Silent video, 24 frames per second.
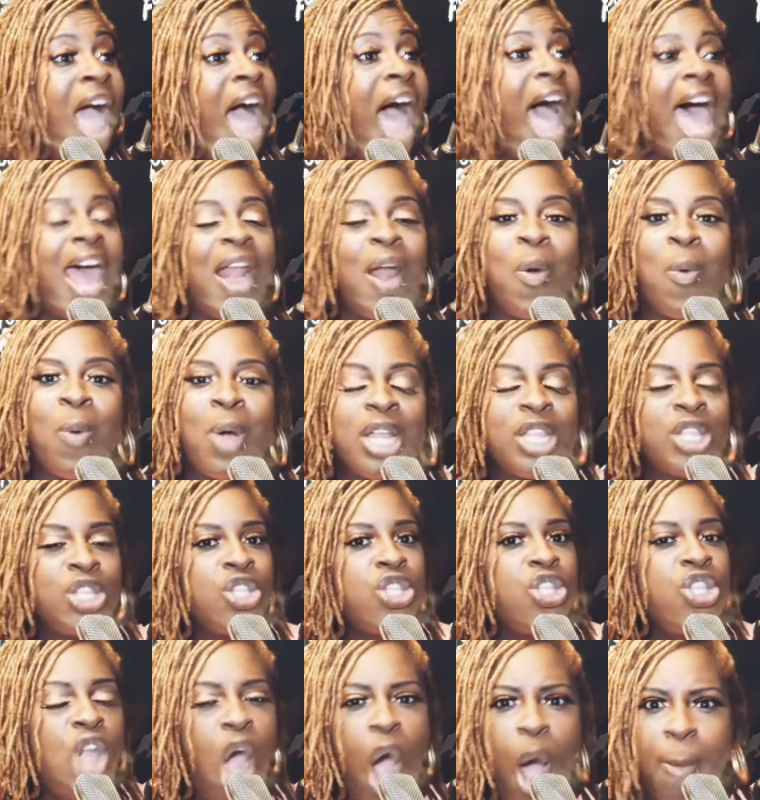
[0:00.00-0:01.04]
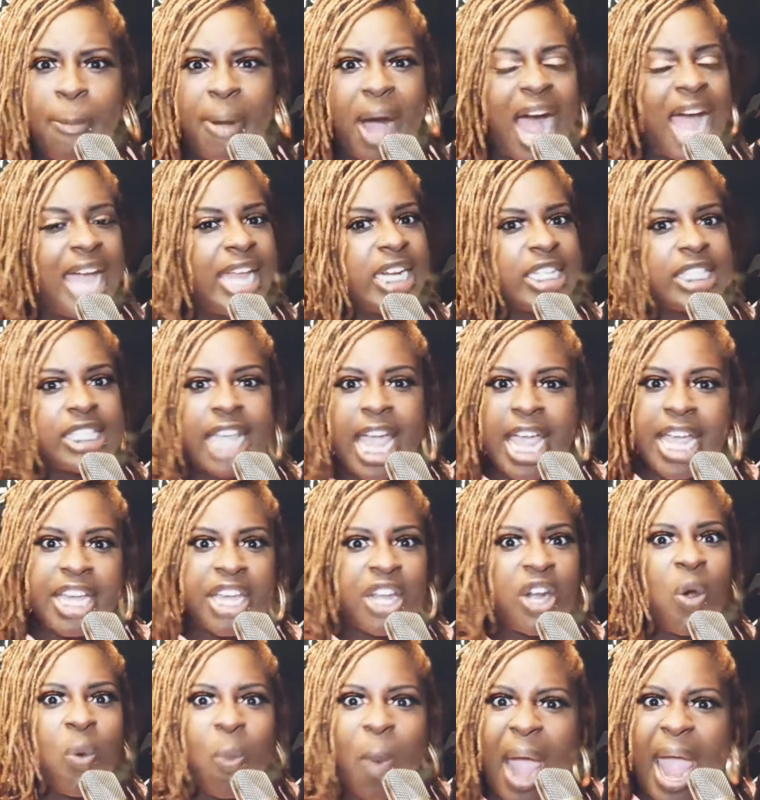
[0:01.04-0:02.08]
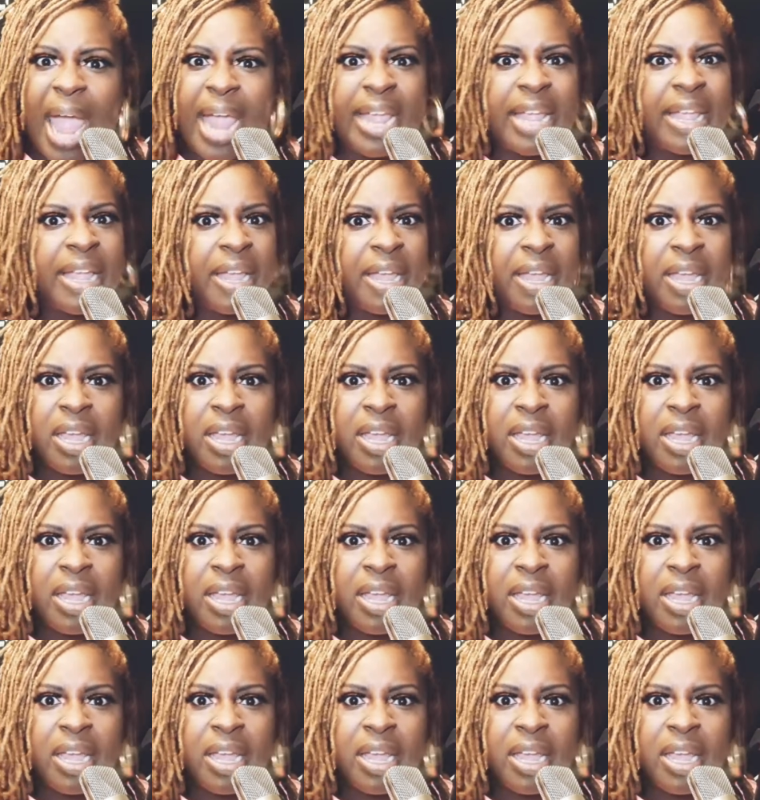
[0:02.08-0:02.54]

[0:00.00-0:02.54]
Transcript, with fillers: I don't want nobody to take it away.